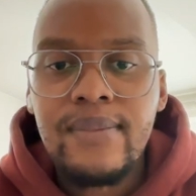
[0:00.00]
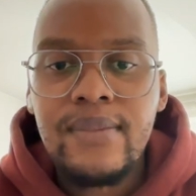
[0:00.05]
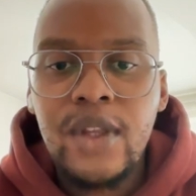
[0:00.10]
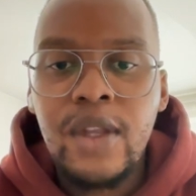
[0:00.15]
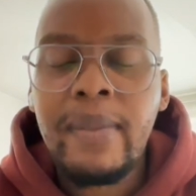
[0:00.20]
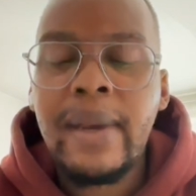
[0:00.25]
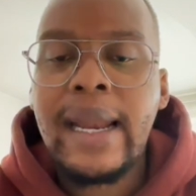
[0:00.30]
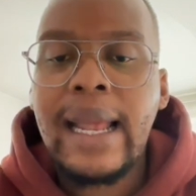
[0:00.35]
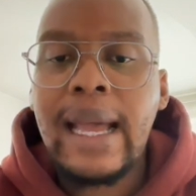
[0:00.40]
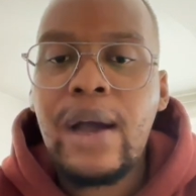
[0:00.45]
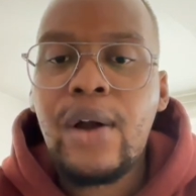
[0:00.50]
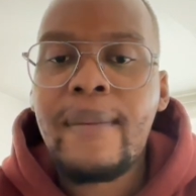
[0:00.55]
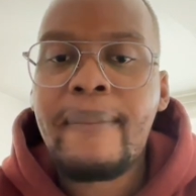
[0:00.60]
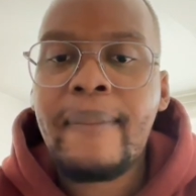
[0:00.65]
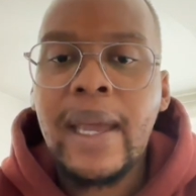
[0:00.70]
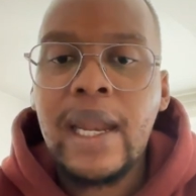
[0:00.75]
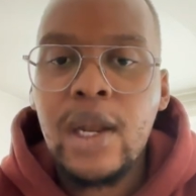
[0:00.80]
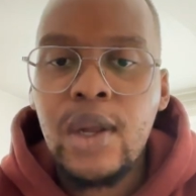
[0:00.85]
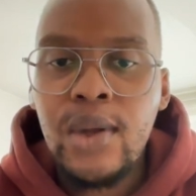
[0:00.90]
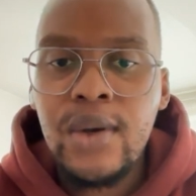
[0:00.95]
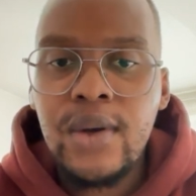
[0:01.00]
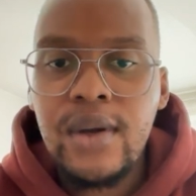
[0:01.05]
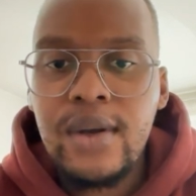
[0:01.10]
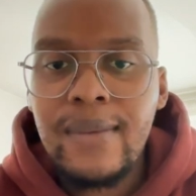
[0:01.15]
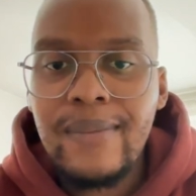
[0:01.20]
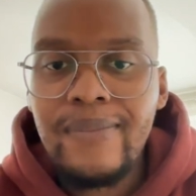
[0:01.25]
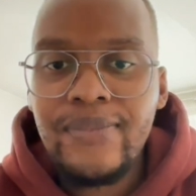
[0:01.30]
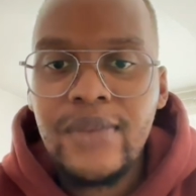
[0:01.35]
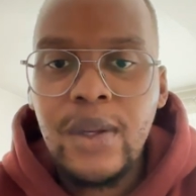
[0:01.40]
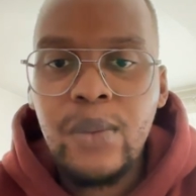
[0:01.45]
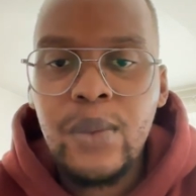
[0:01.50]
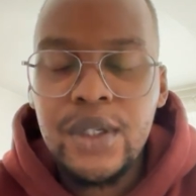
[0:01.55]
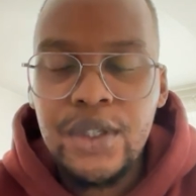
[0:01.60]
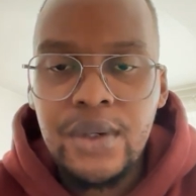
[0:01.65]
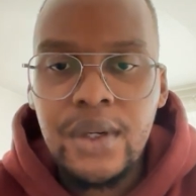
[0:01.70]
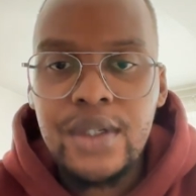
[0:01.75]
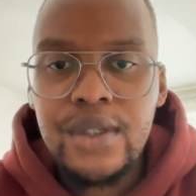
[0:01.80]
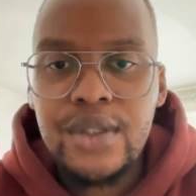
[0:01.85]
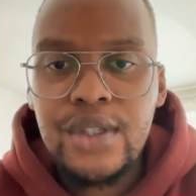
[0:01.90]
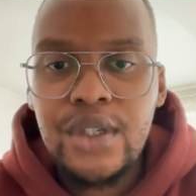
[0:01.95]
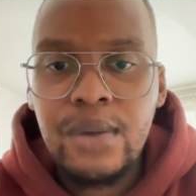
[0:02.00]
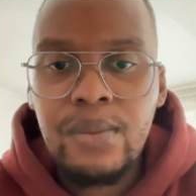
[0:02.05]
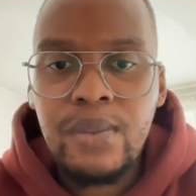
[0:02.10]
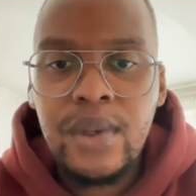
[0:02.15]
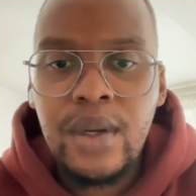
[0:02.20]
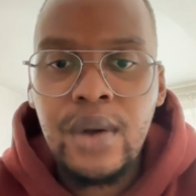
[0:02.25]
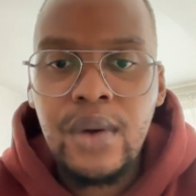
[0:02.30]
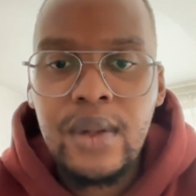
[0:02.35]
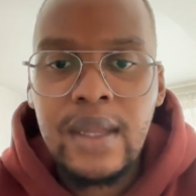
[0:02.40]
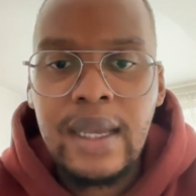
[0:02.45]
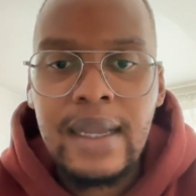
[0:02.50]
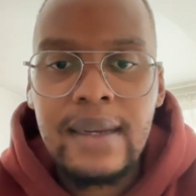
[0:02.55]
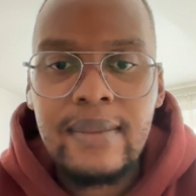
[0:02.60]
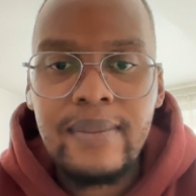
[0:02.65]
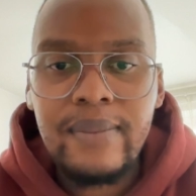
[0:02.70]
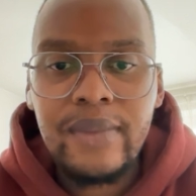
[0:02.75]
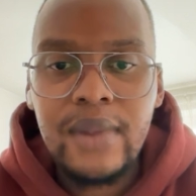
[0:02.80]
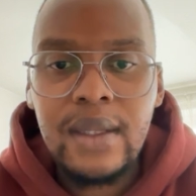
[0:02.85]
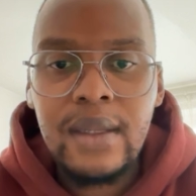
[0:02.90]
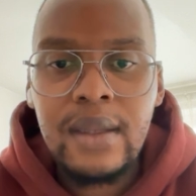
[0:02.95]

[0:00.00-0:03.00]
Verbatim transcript: no matter how it might look, we trust you, and we know that